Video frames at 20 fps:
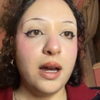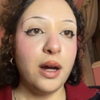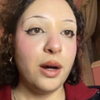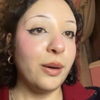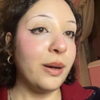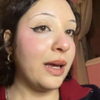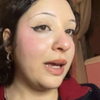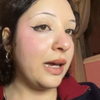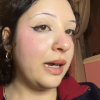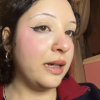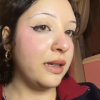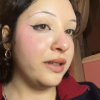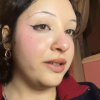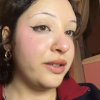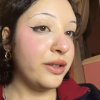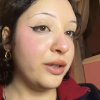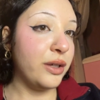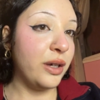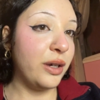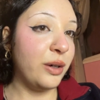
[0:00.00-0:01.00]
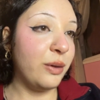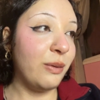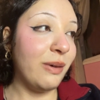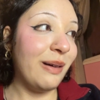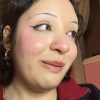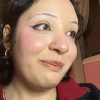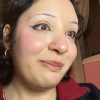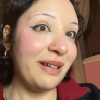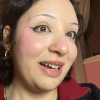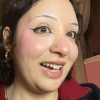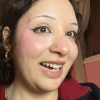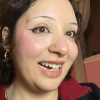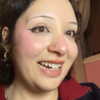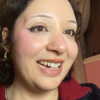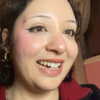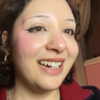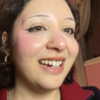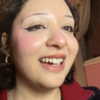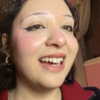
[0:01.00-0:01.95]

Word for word: Okay guys, so I'm back.